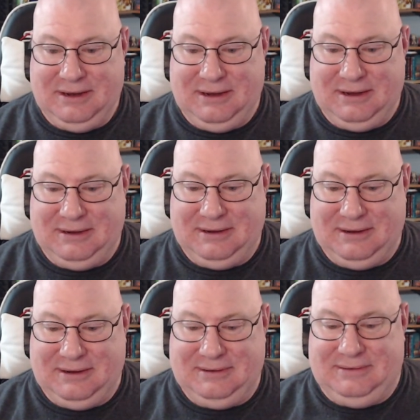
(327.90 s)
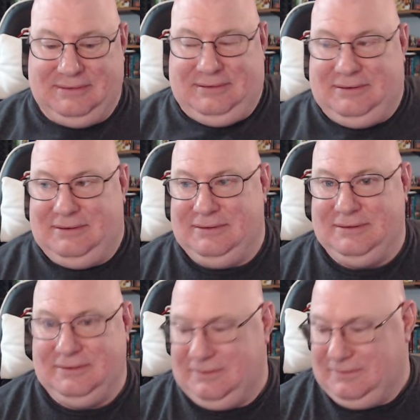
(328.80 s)
I think those may have been
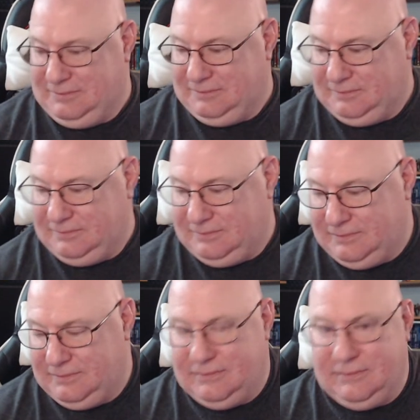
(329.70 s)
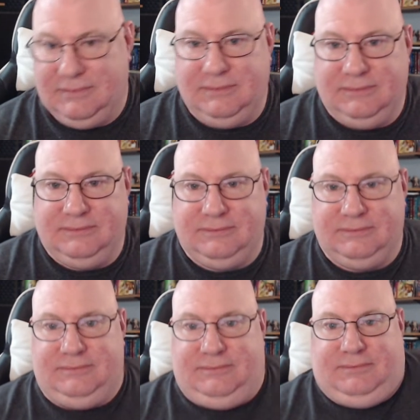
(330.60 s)
the ones that I
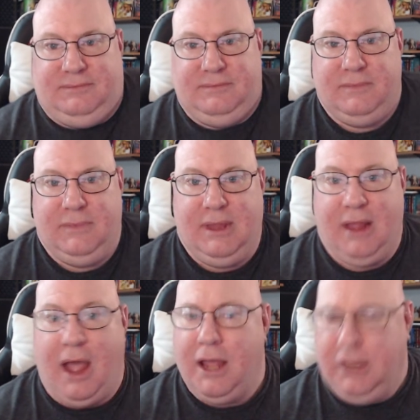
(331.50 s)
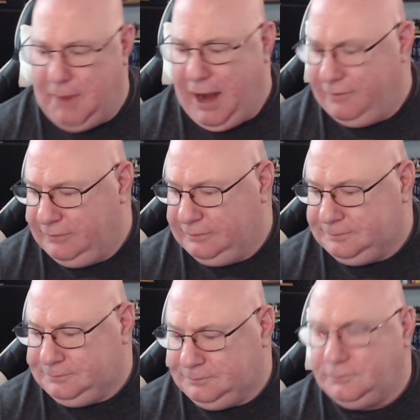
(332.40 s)
watched way
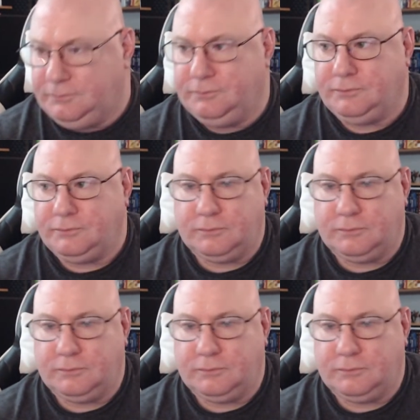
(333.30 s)
back when.